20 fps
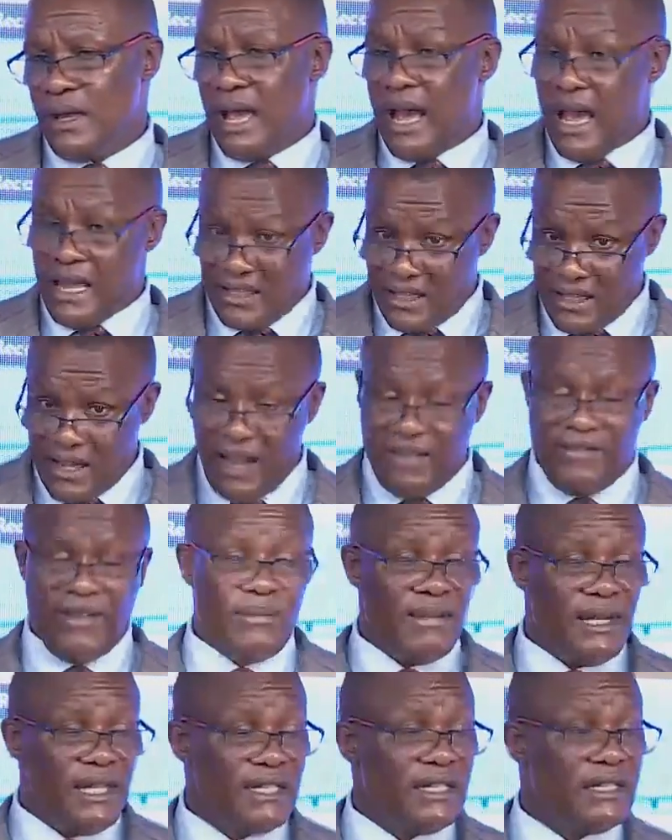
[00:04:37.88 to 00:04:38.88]
As
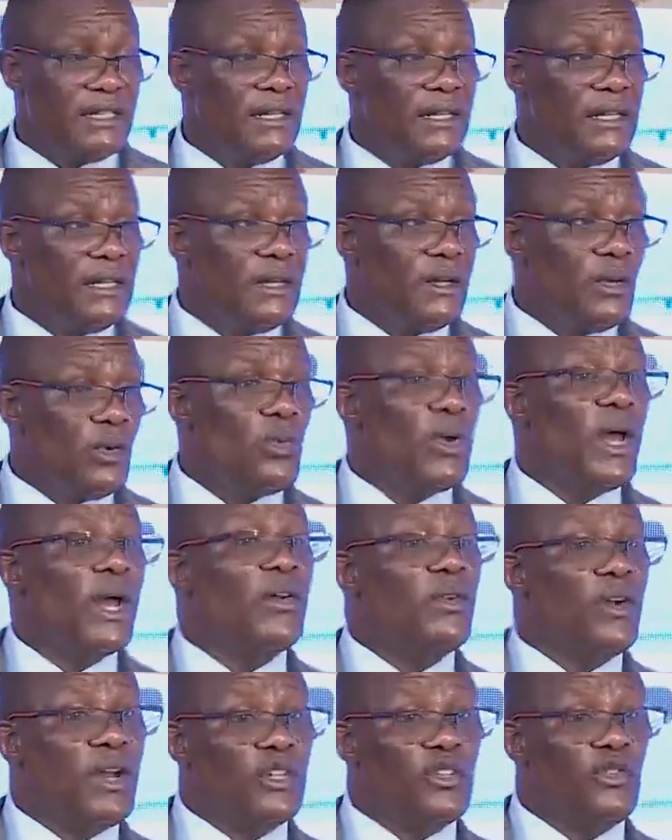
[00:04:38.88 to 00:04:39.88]
government, we are
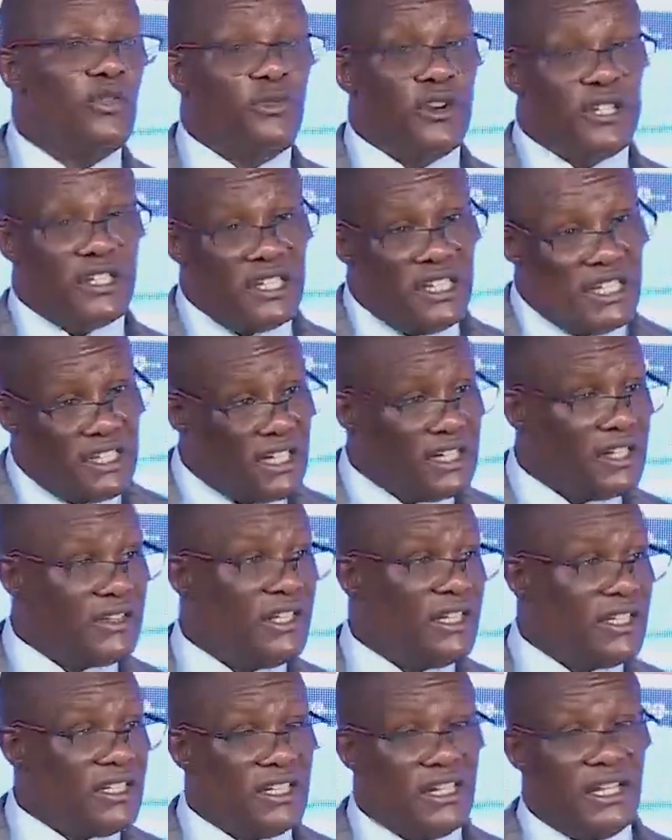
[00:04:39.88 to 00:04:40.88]
going to facilitate
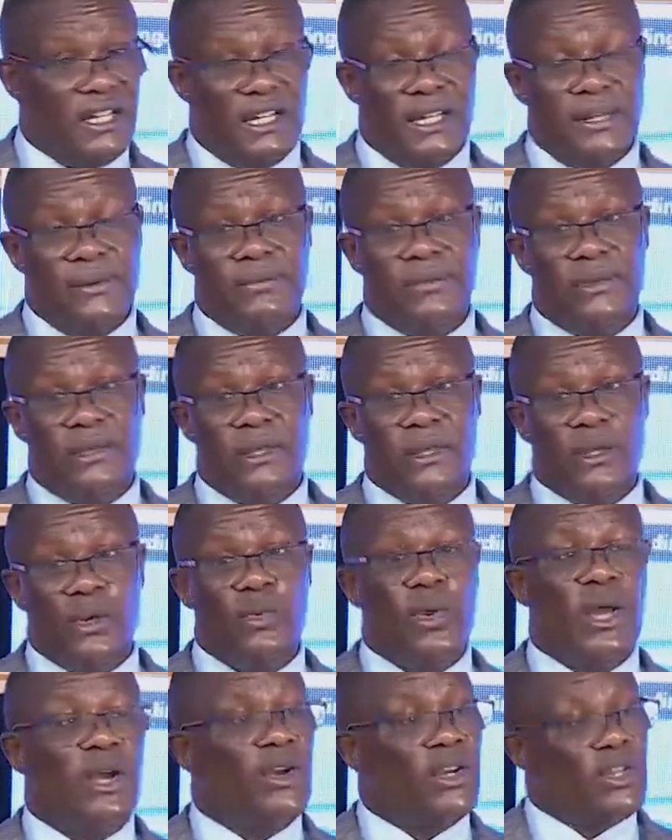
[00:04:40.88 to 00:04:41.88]
the training.
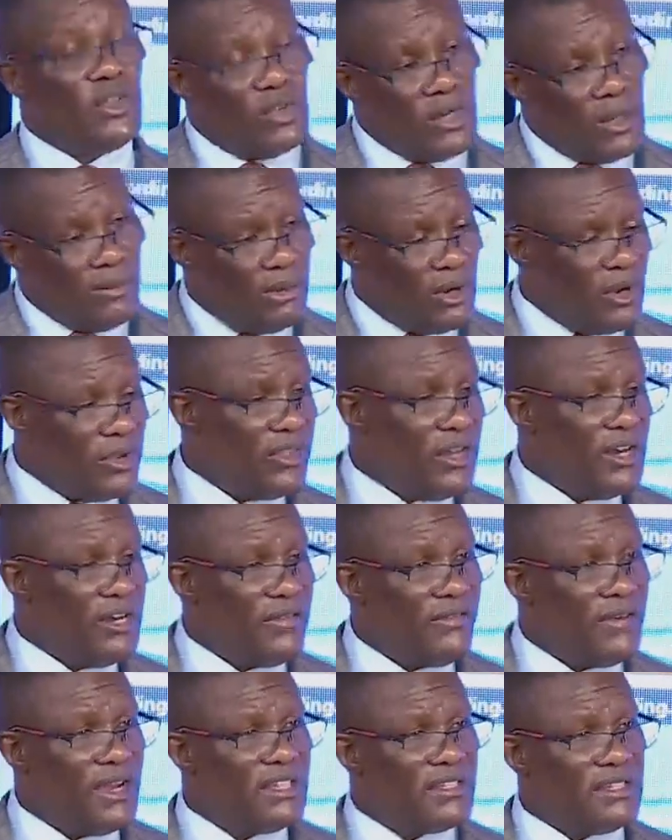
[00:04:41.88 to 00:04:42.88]
We are going to deploy the
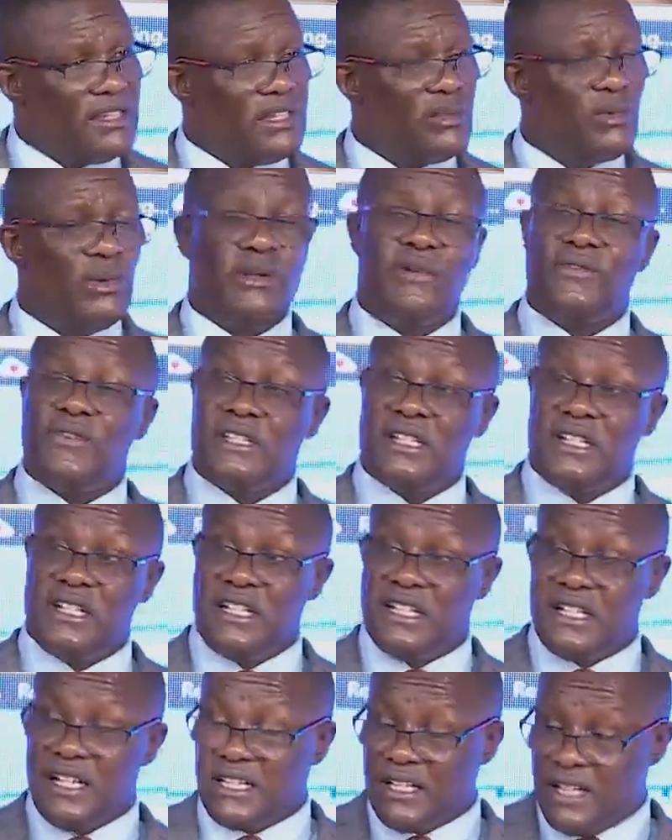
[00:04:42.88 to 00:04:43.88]
devices. We will
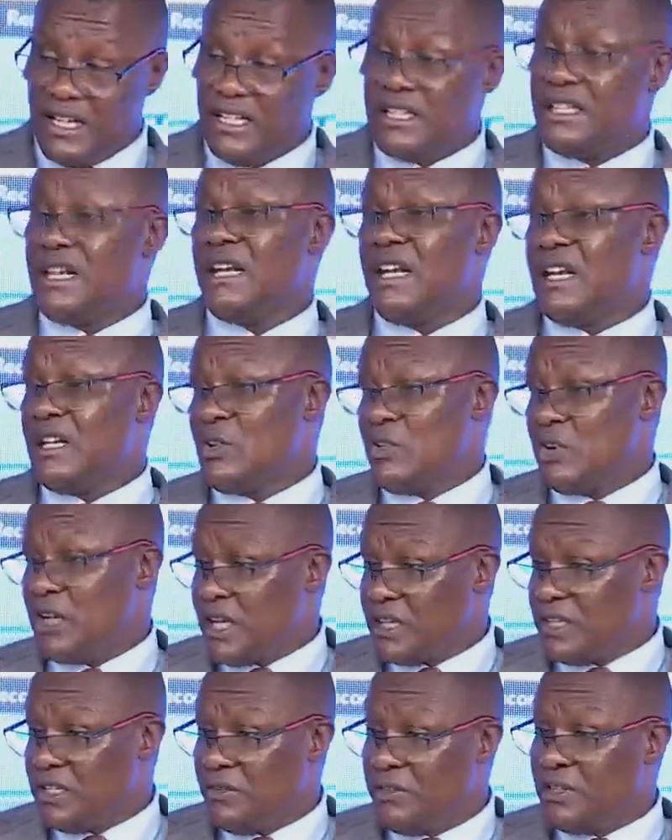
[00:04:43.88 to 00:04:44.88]
facilitate internet
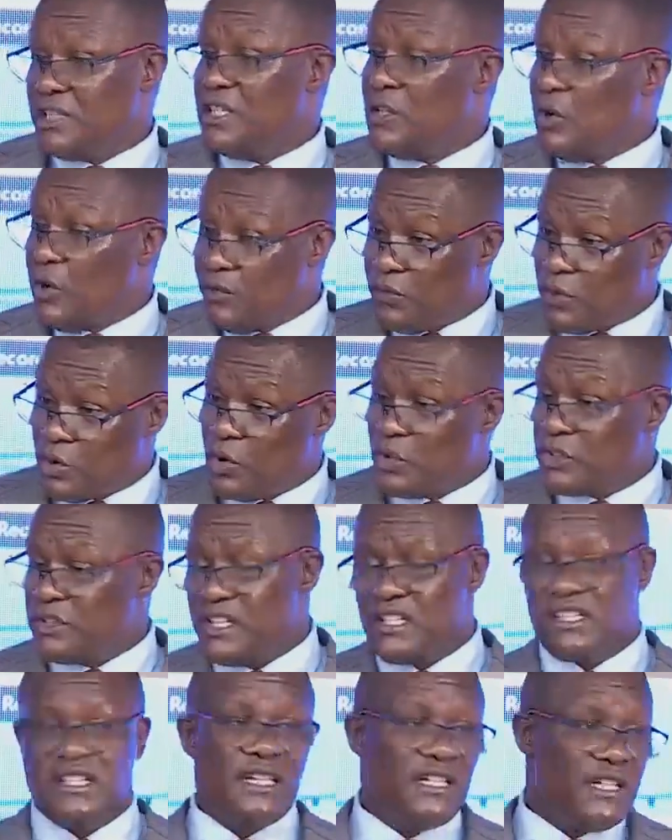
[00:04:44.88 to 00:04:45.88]
connectivity. Of course,
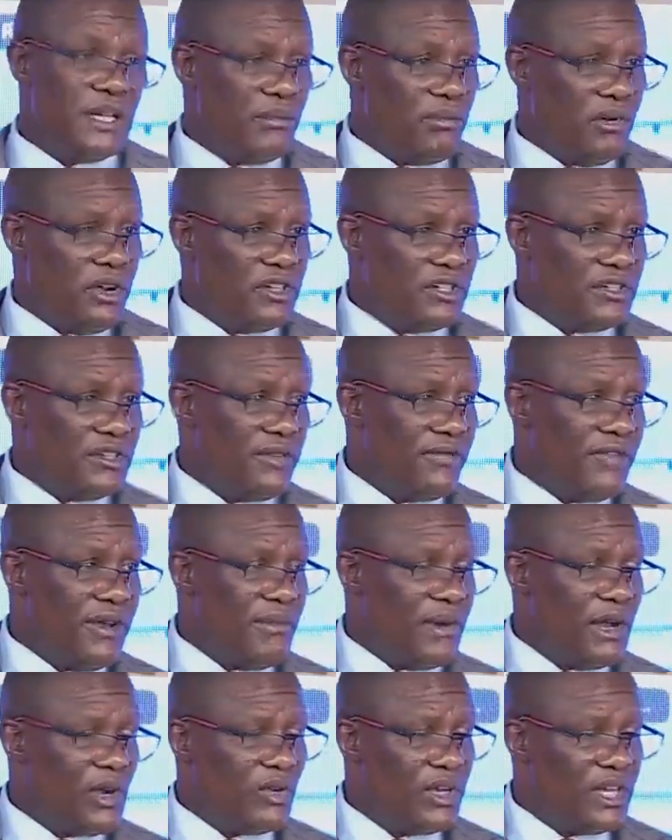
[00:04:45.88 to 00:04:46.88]
the starting point is the
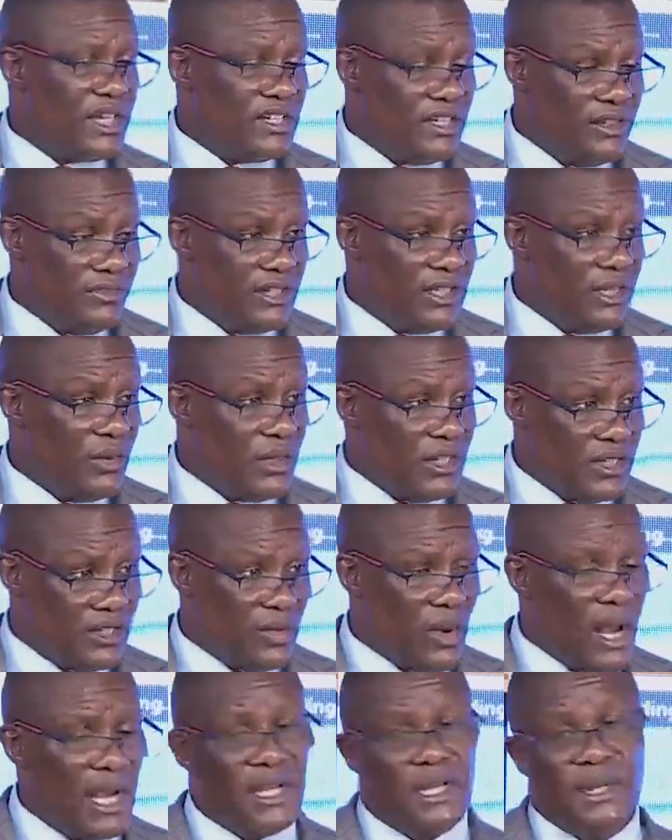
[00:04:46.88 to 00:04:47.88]
fiber connectivity, which is
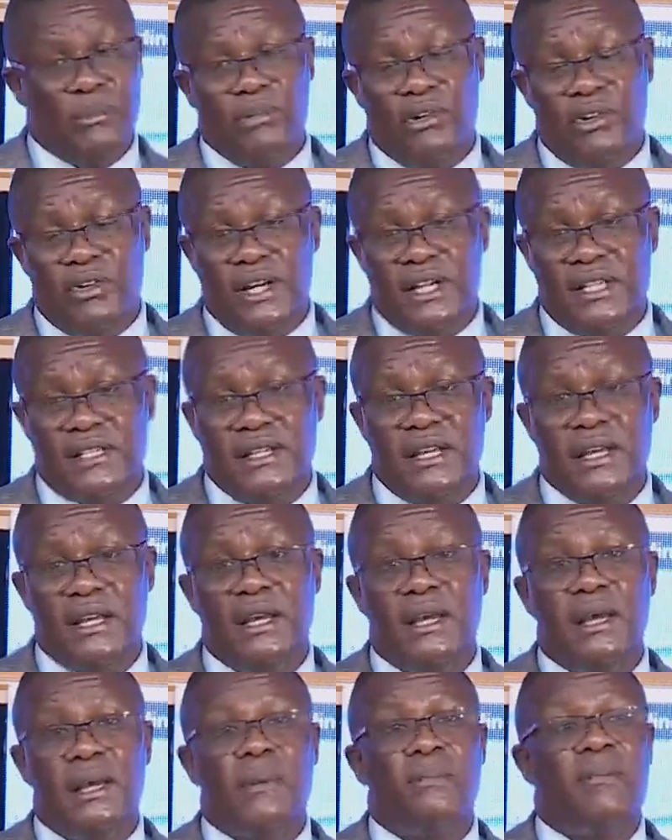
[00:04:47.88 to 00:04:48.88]
work in progress.
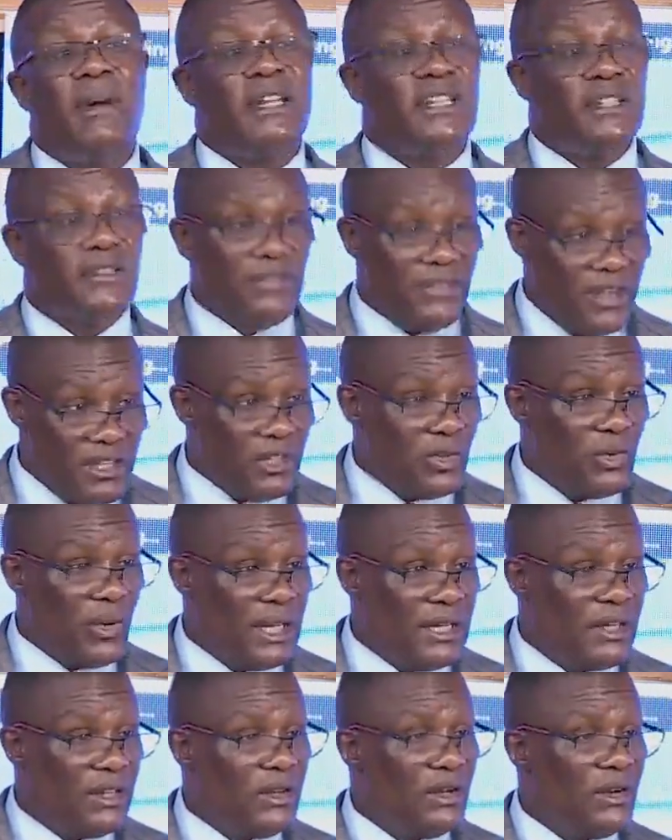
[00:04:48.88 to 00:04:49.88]
But
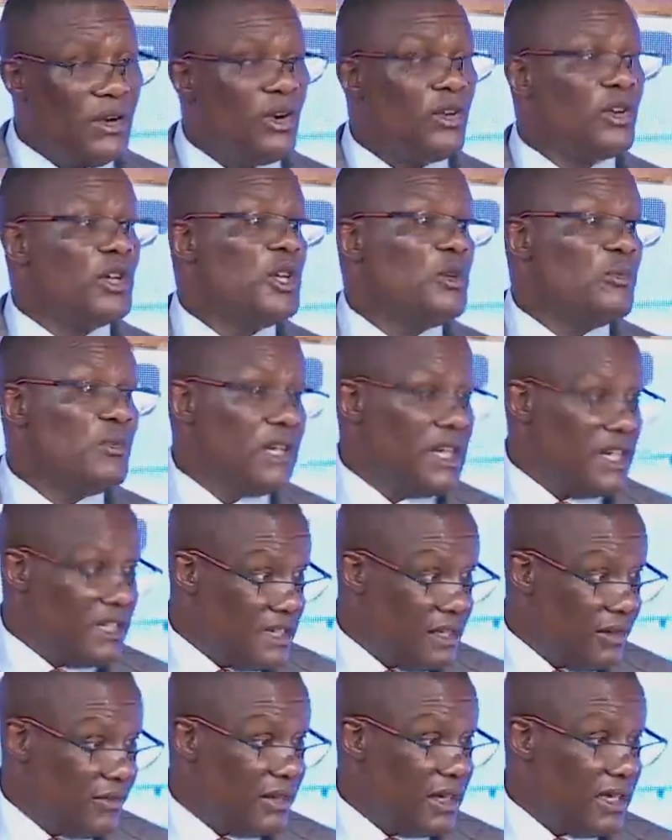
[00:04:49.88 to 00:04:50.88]
eventually, or
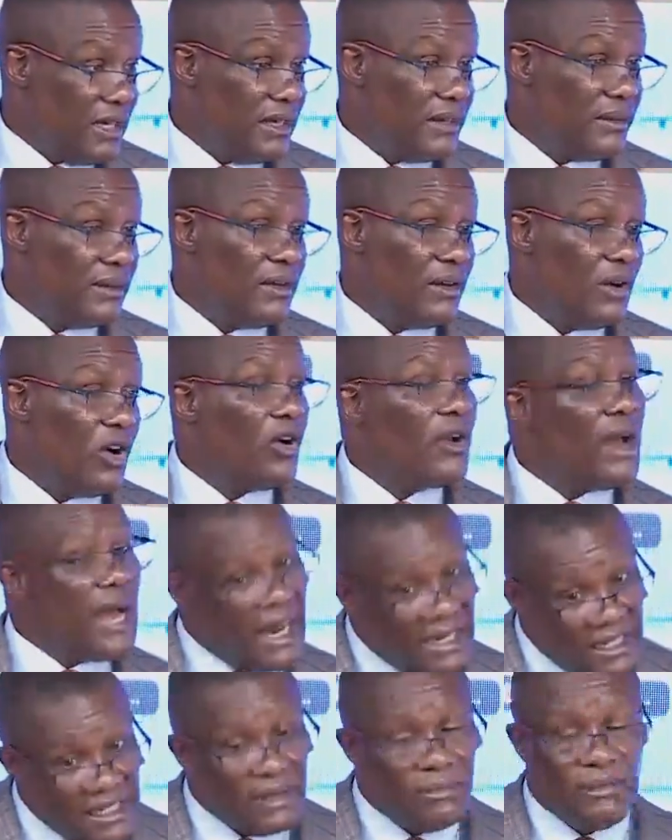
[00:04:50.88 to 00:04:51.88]
cumulatively, or
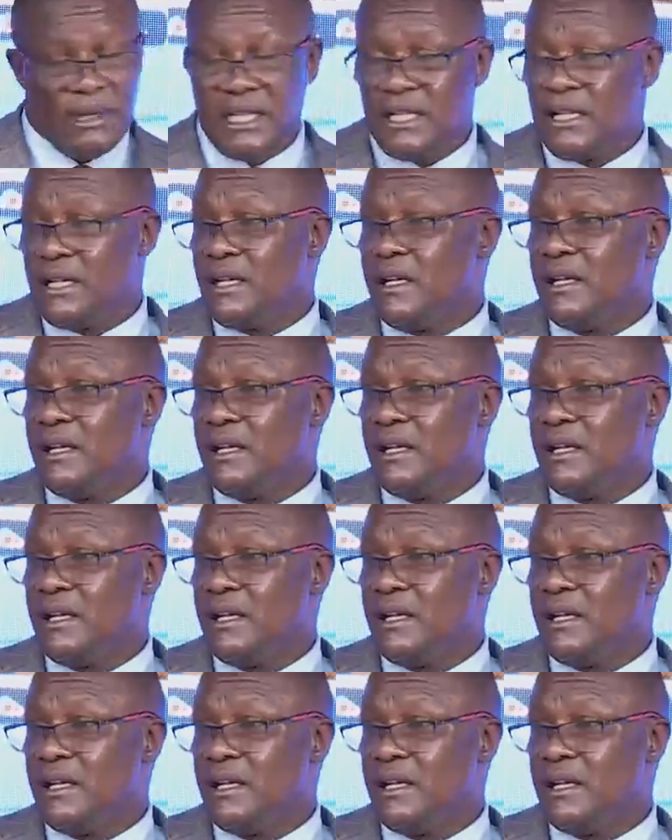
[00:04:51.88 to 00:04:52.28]
ultimately,